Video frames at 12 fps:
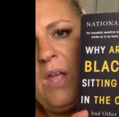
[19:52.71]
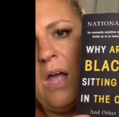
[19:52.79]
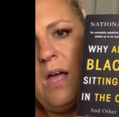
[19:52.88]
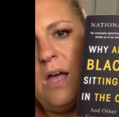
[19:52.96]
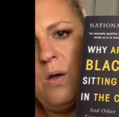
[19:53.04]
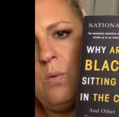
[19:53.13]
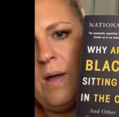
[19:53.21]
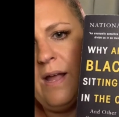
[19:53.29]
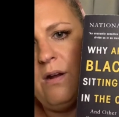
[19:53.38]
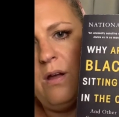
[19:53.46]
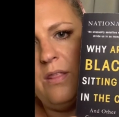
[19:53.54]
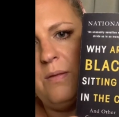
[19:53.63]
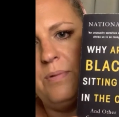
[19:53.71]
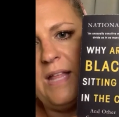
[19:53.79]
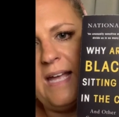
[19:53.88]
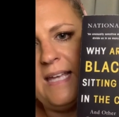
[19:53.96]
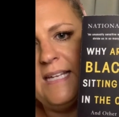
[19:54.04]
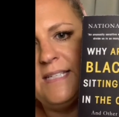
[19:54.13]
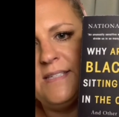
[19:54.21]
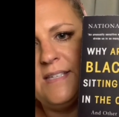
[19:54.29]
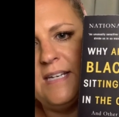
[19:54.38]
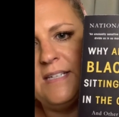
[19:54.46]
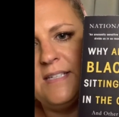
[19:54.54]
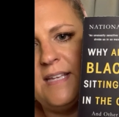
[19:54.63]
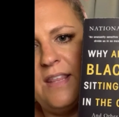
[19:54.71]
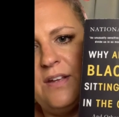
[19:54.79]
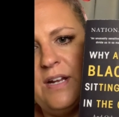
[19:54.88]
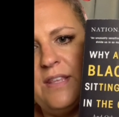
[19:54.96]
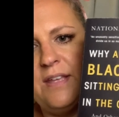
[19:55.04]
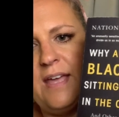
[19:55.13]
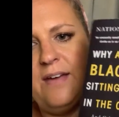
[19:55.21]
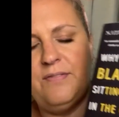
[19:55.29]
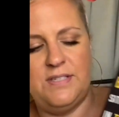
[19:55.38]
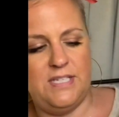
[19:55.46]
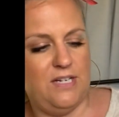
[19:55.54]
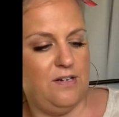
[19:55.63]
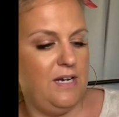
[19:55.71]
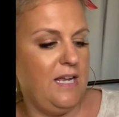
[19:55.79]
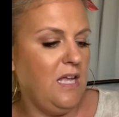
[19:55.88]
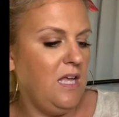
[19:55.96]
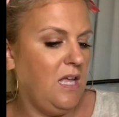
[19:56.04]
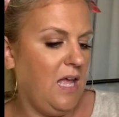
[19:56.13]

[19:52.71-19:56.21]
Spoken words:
Why are all the Black kids sitting together in the cafeteria,